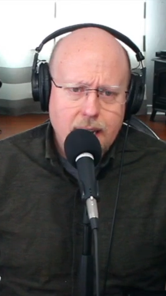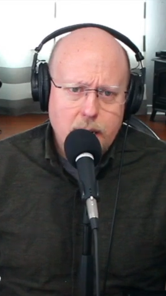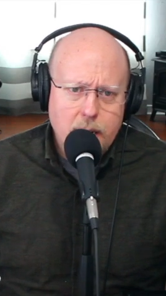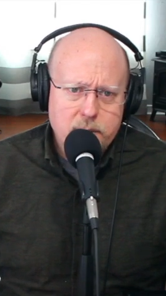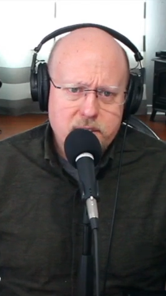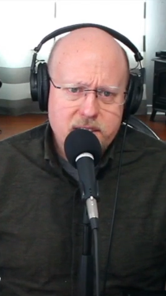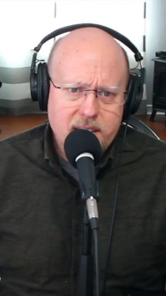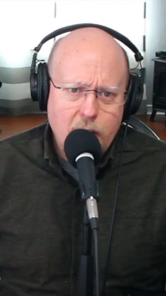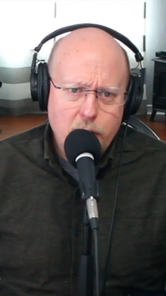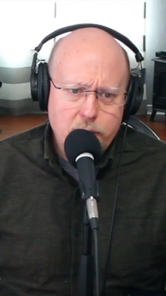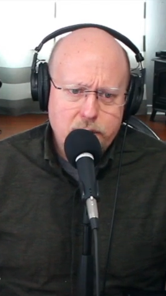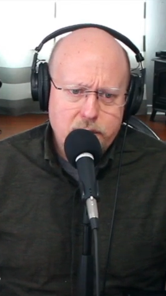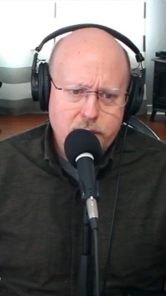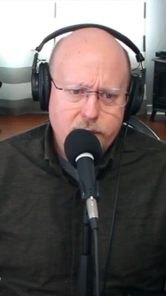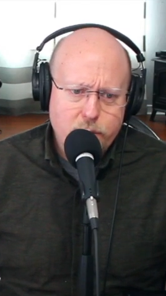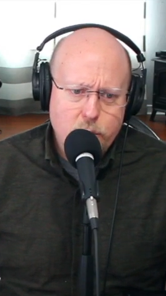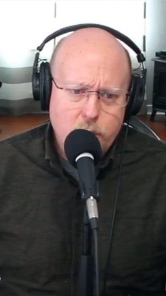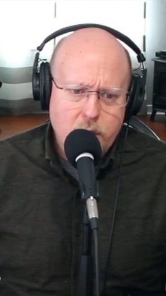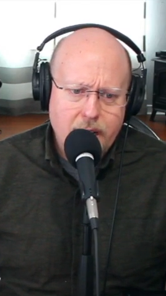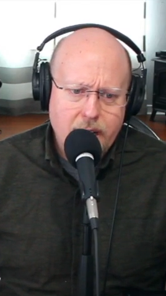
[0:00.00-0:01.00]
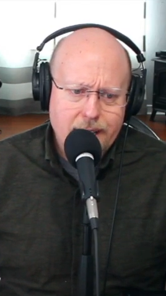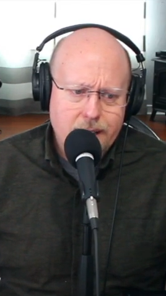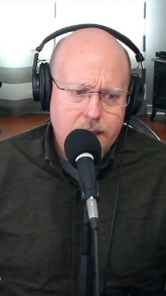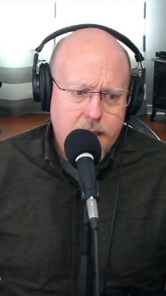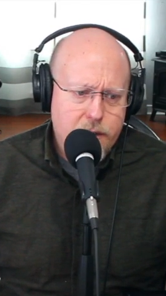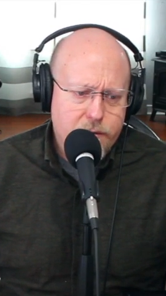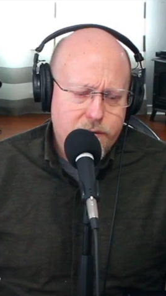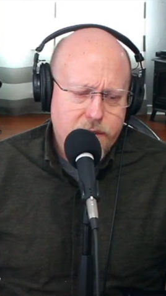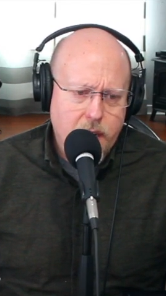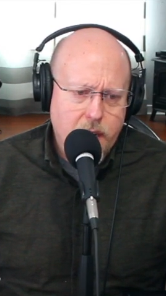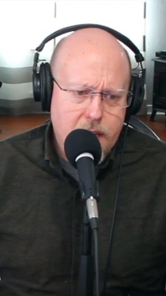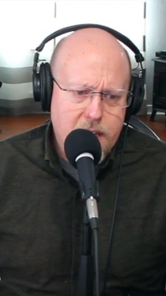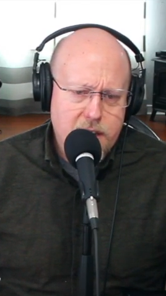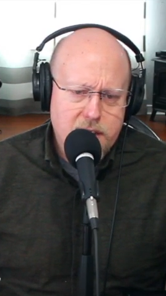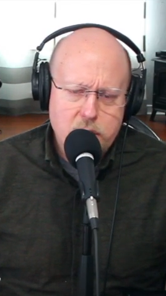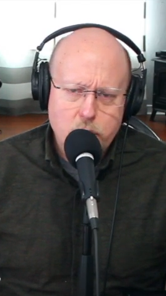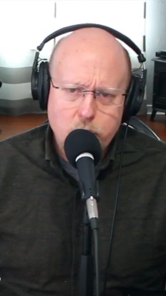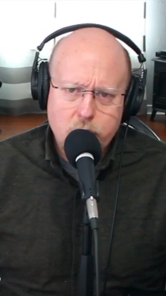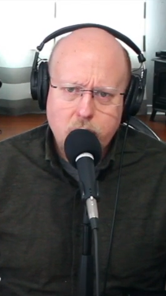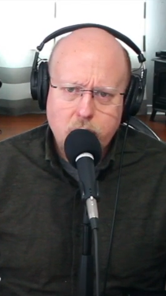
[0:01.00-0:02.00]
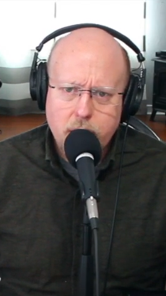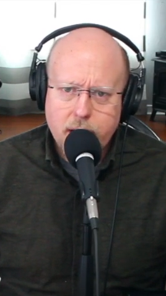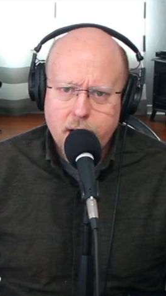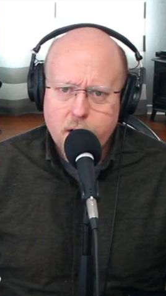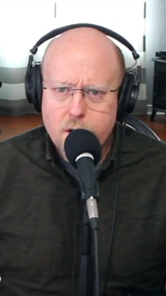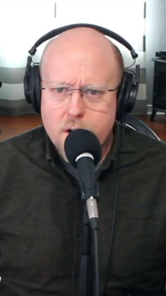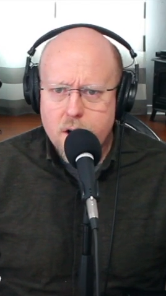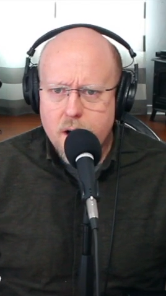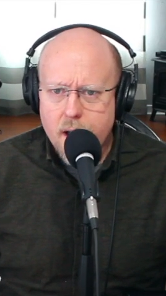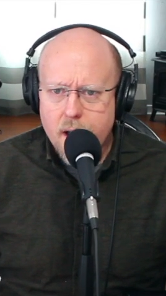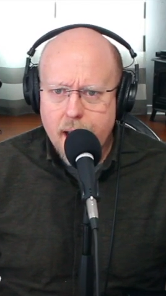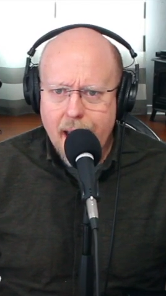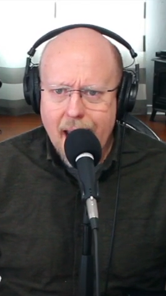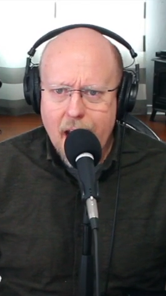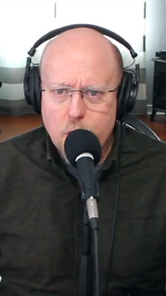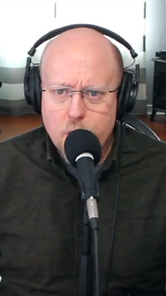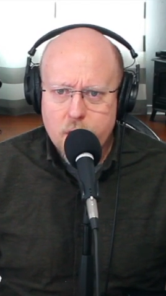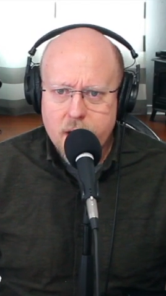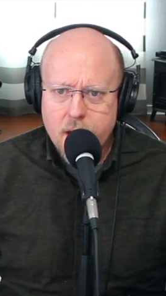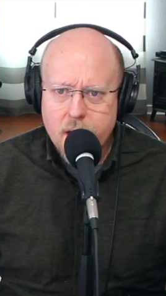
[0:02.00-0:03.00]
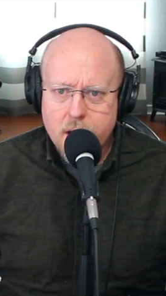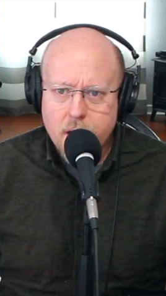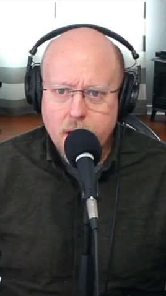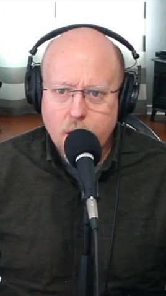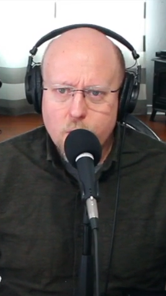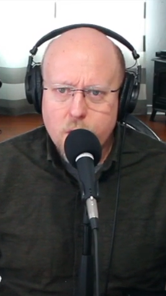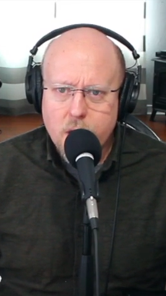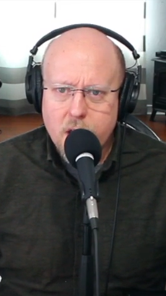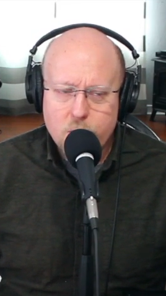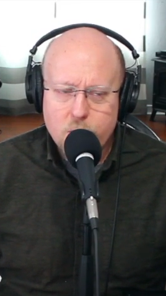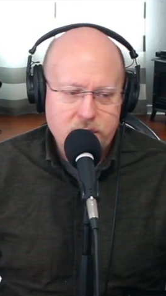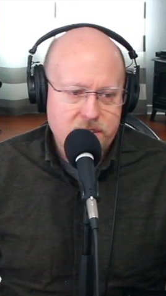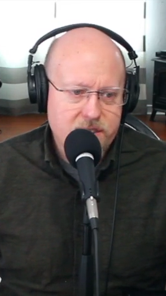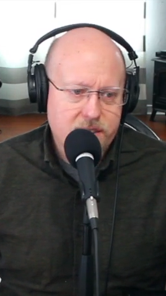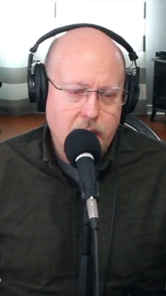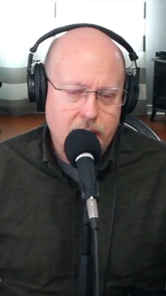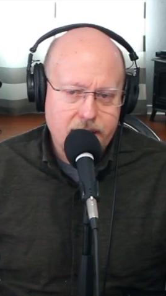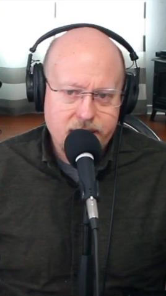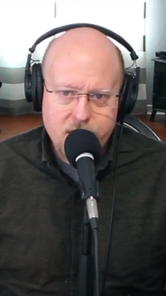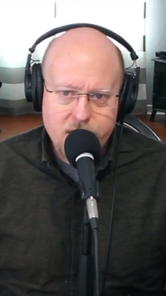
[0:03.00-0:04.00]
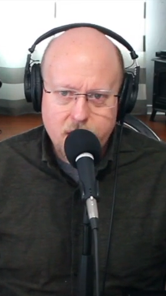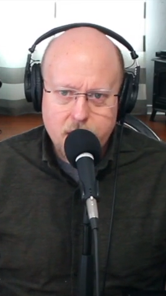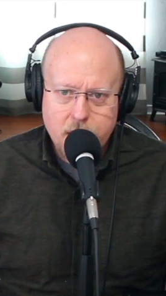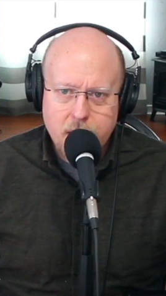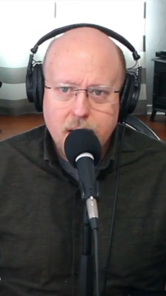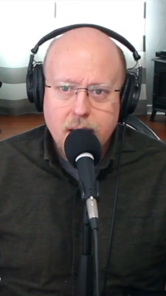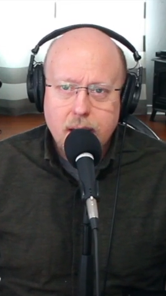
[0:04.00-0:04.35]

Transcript: south of where I live in the Eau Claire area, Eau Claire, Wisconsin.